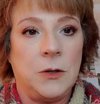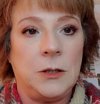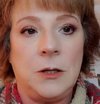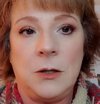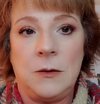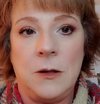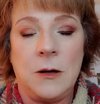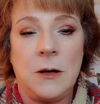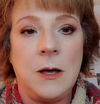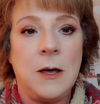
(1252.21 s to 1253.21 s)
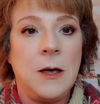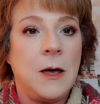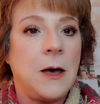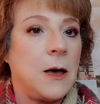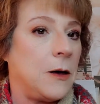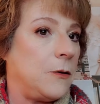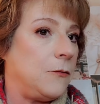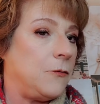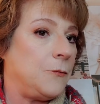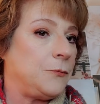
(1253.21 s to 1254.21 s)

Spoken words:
really good look of